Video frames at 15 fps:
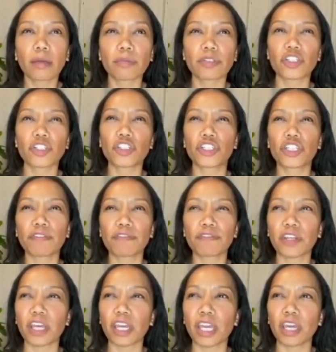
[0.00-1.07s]
just
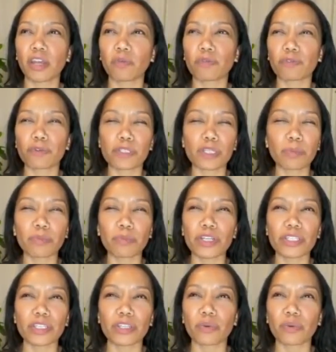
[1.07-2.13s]
shifting in, for some
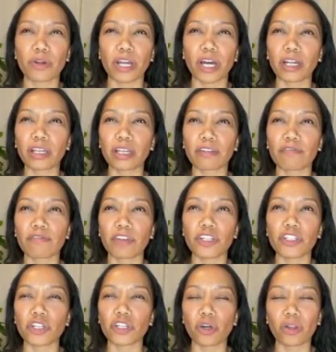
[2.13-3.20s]
reason, the word
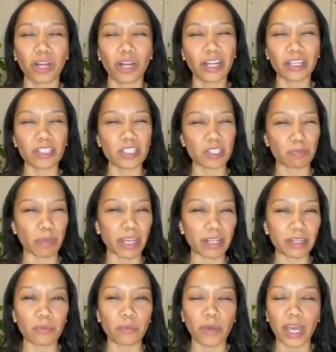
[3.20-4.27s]
unconventional or
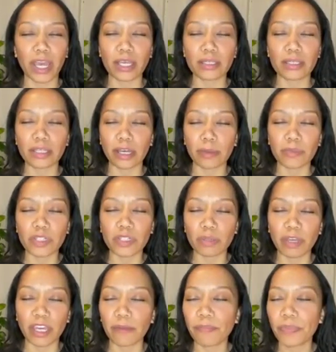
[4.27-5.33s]
unexpected ways comes to
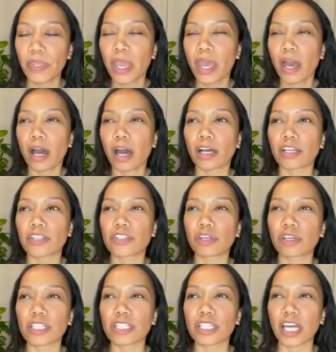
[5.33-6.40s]
me. So
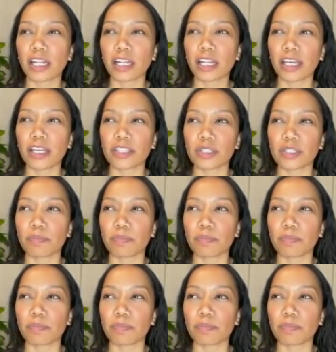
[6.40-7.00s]
it's kind of like